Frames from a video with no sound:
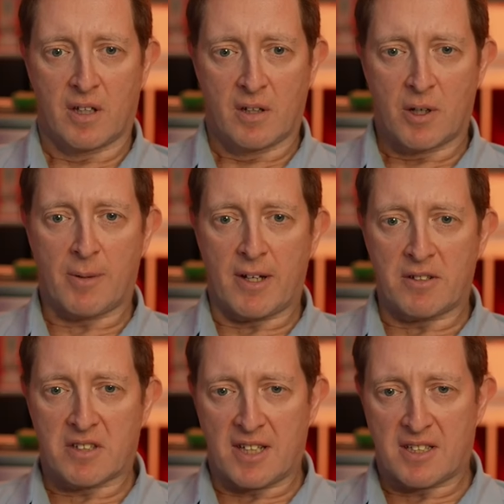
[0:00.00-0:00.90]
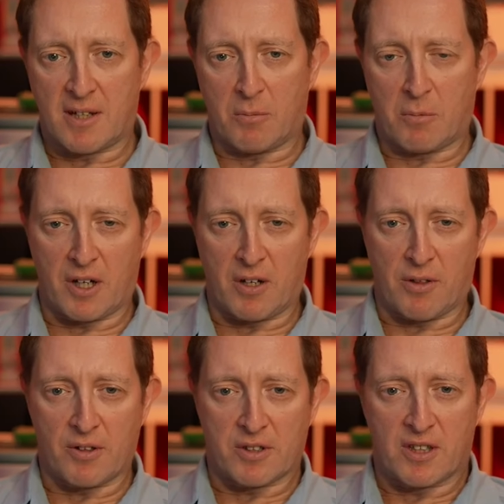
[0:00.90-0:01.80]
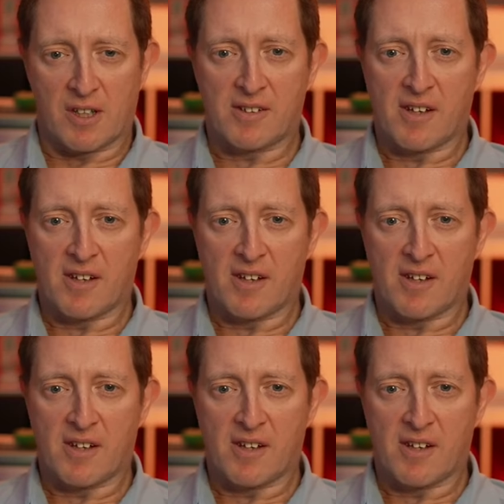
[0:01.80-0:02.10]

What about you, Stacy? What are your thoughts on this?